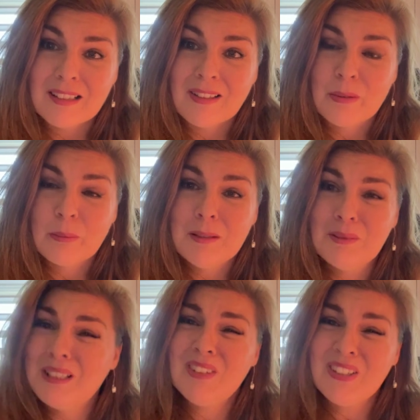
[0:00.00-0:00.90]
to other
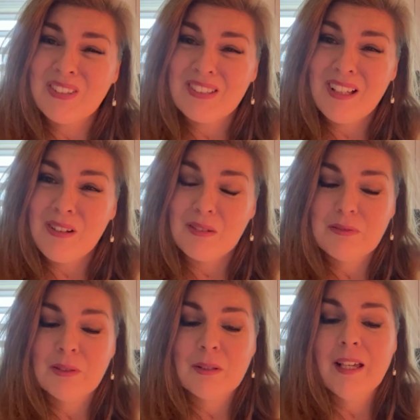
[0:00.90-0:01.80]
people, even yourself,
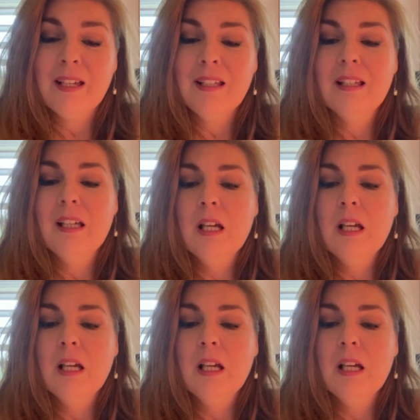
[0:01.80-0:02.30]
okay?